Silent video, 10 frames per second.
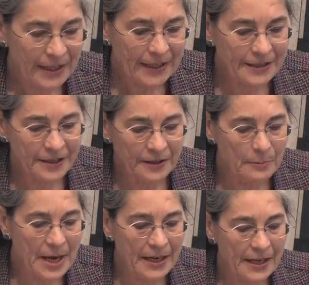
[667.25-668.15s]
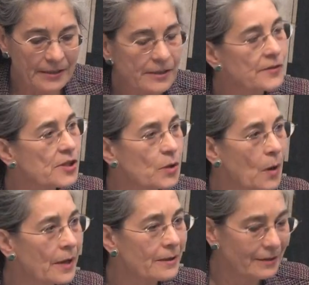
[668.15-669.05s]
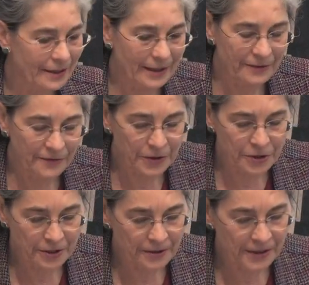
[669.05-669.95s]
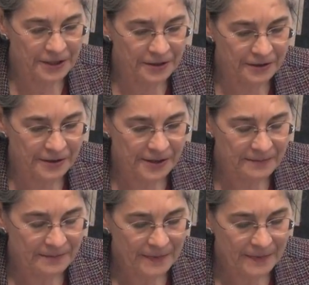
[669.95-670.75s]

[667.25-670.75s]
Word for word: into the makings of soil and future creatures.